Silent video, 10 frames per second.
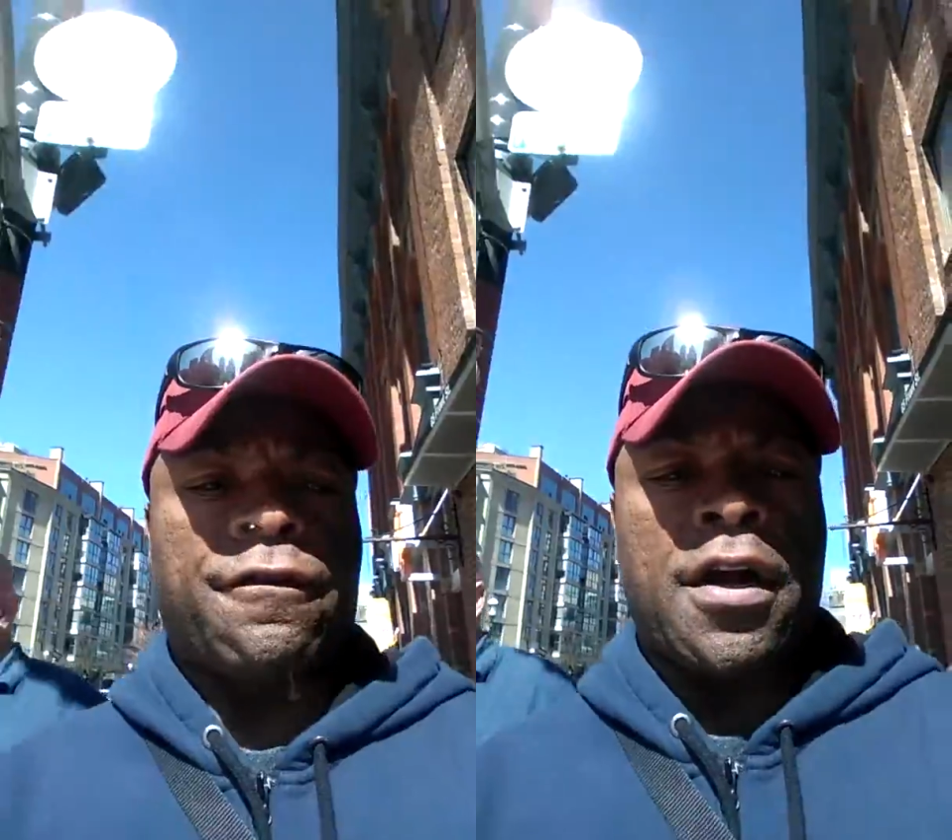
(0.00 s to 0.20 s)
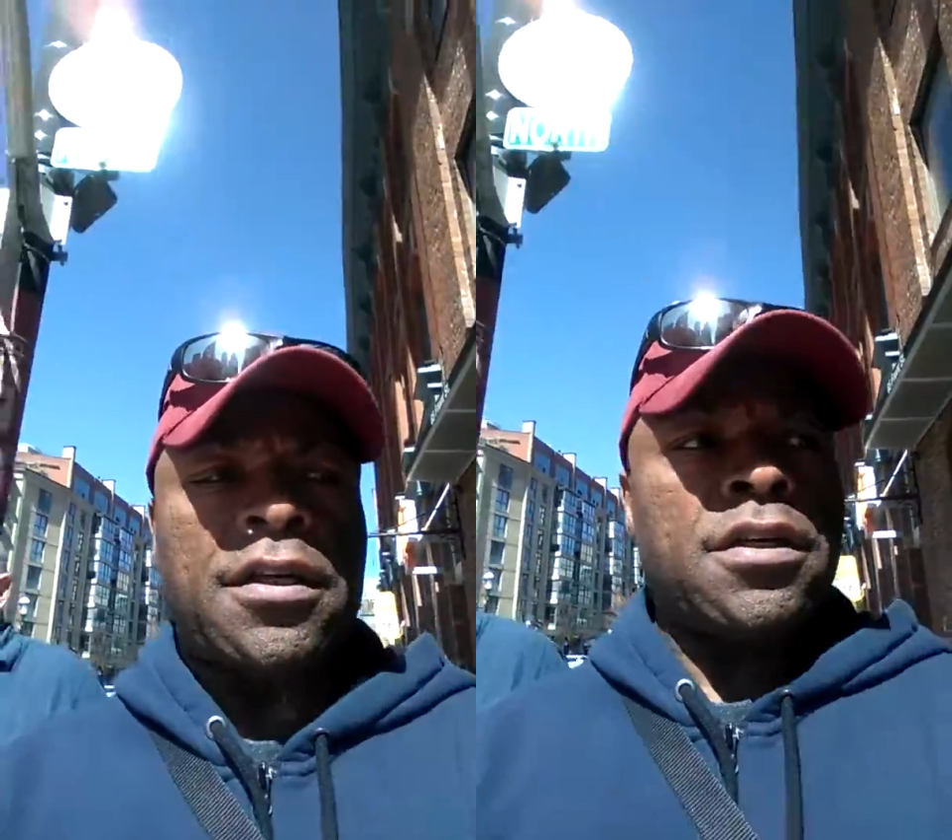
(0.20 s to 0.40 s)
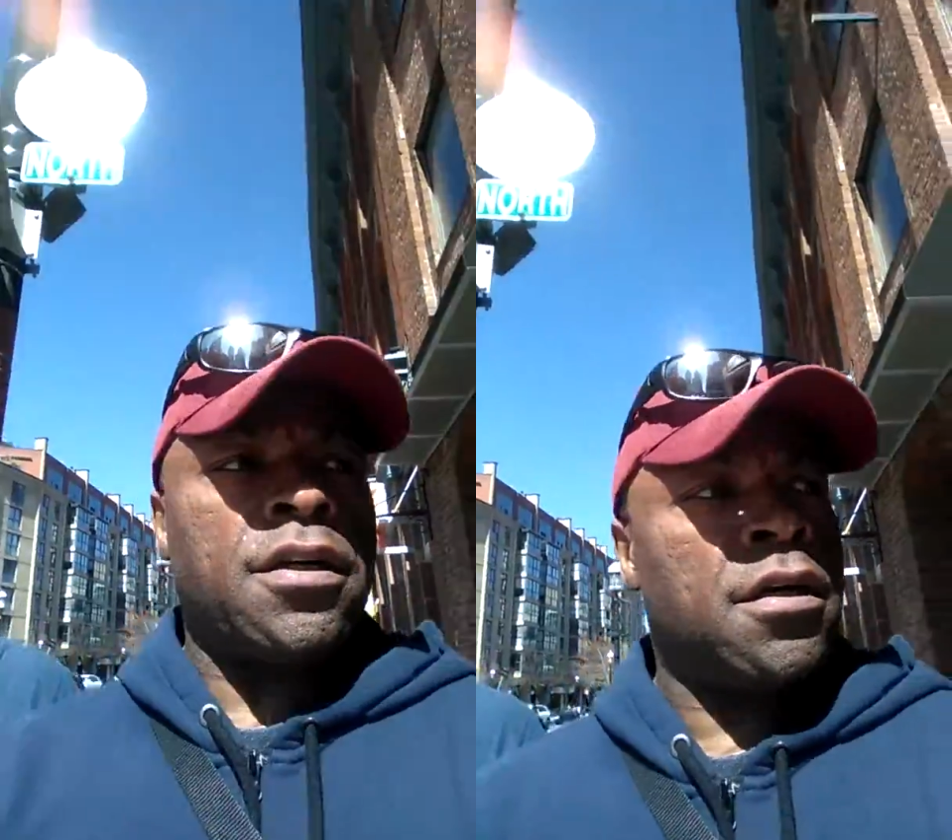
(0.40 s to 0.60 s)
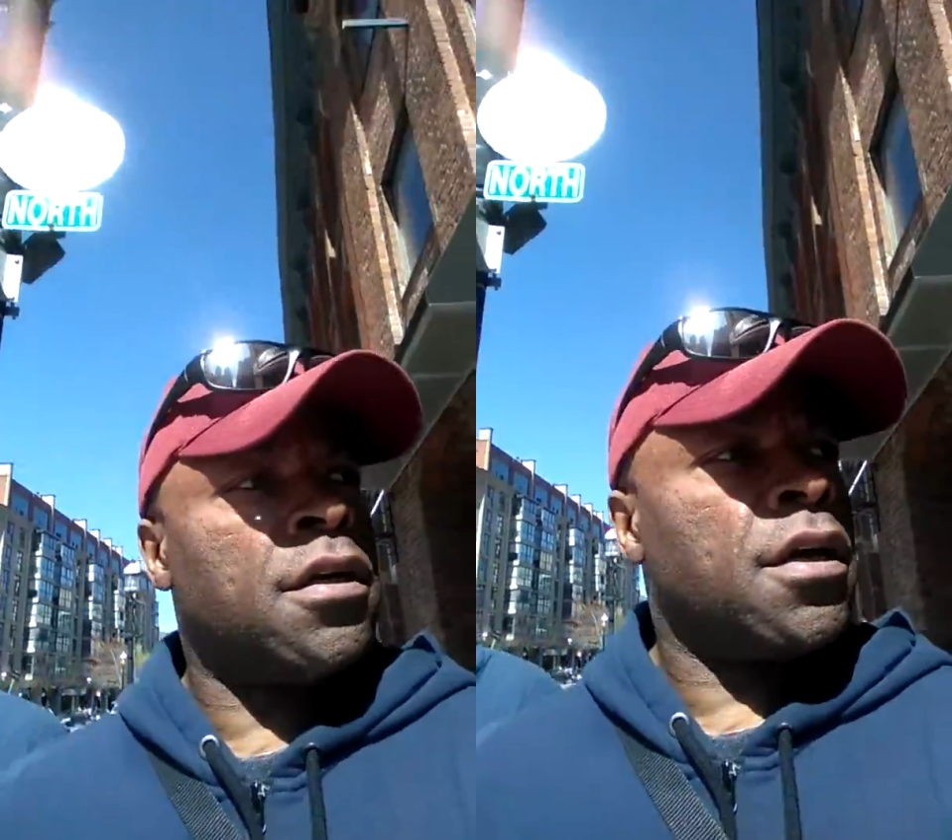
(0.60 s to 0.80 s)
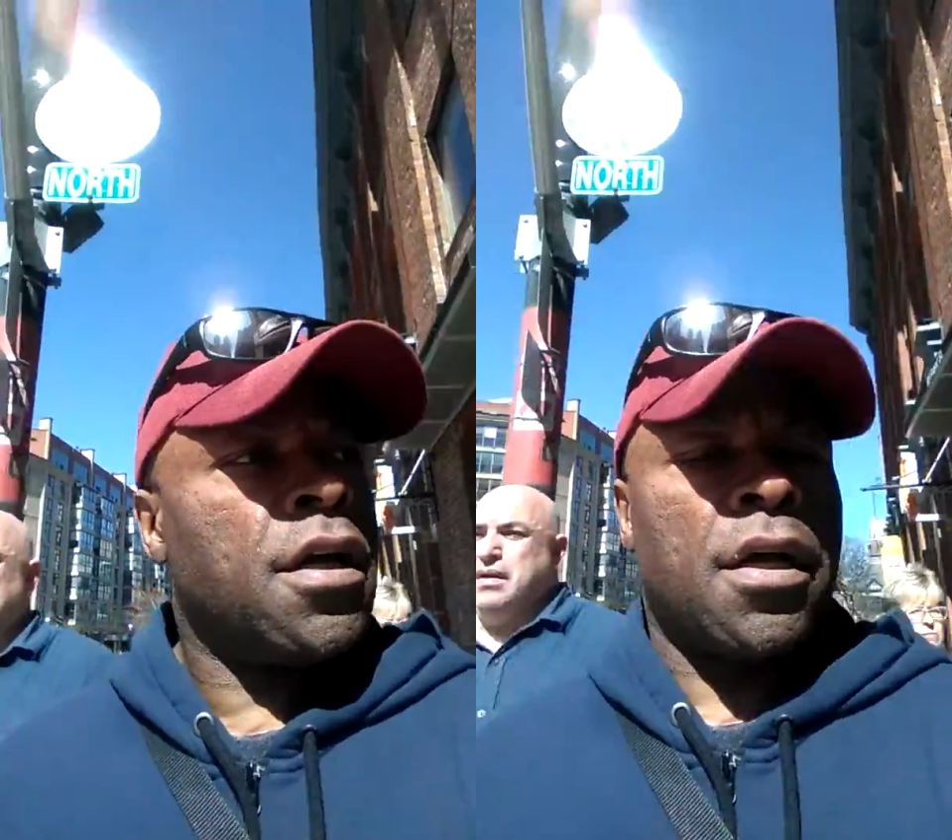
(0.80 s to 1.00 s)
Front,
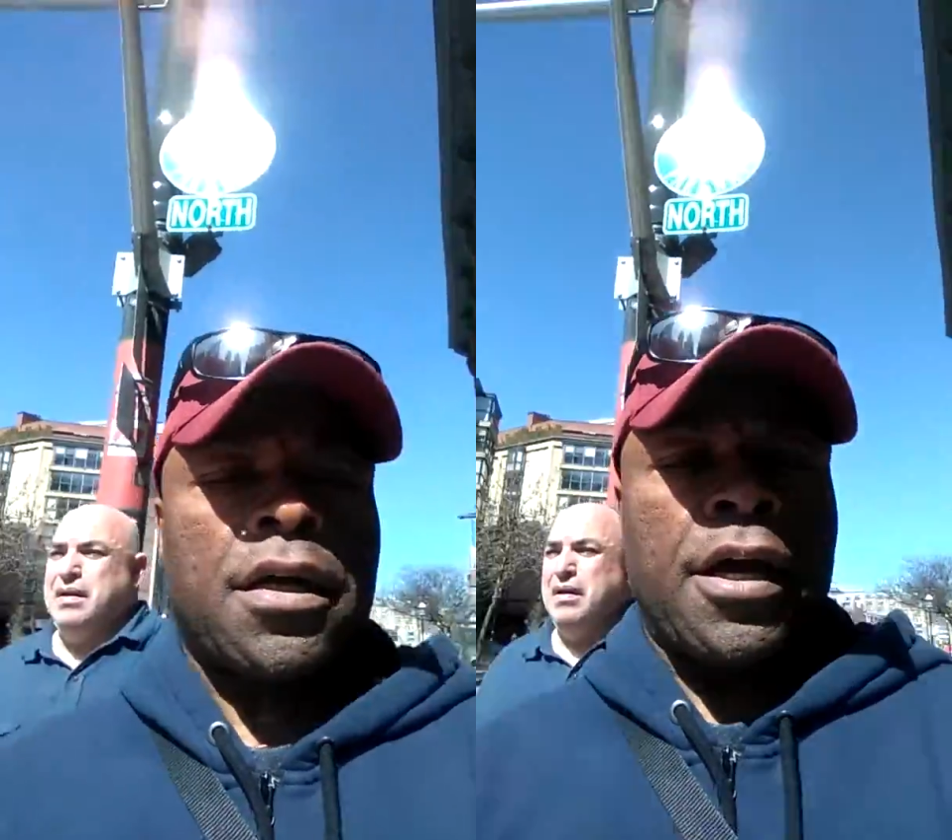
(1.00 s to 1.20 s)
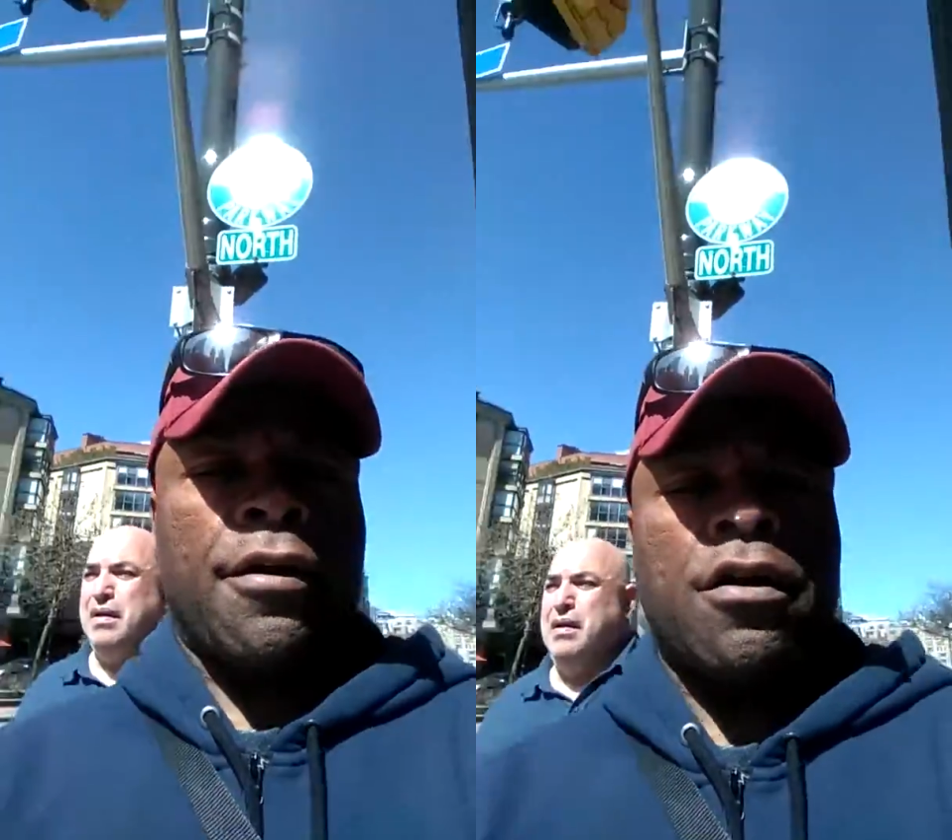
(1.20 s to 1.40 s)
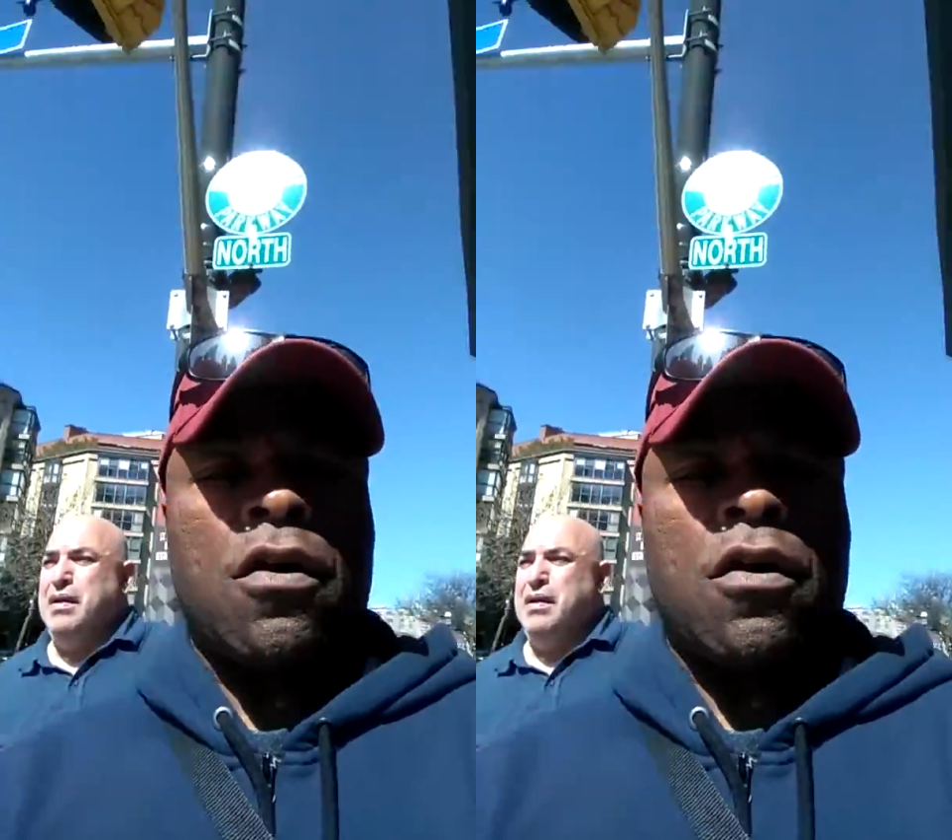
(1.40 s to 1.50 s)
carrying